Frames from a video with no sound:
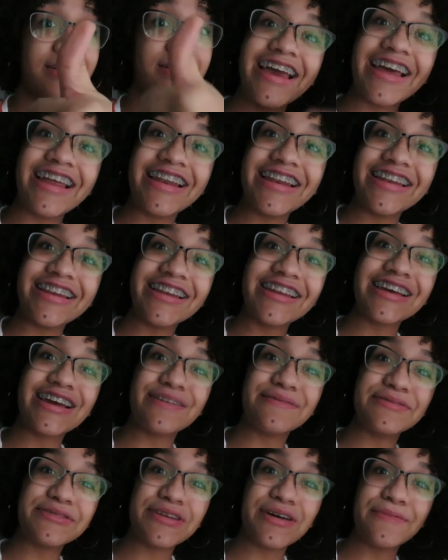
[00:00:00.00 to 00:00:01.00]
and
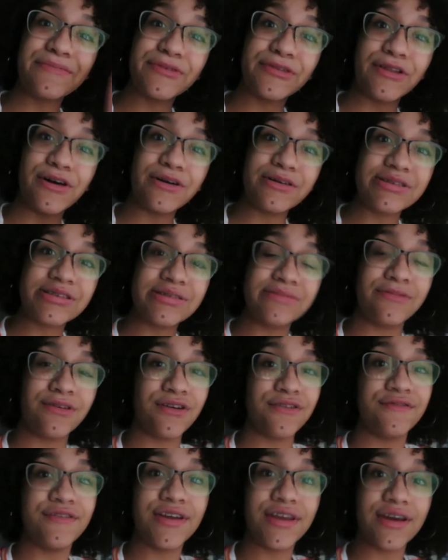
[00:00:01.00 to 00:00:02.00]
comment down below some
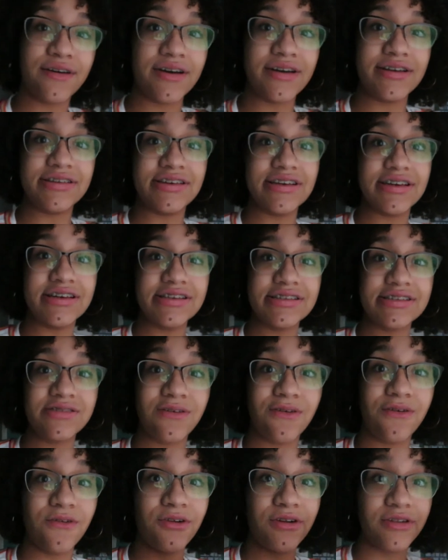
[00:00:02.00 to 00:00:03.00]
more video ideas
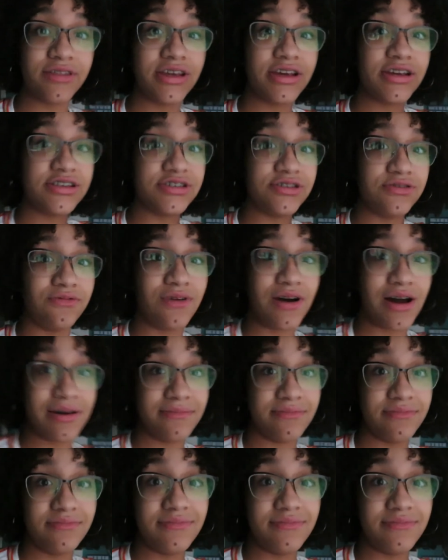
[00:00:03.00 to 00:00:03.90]
or things you want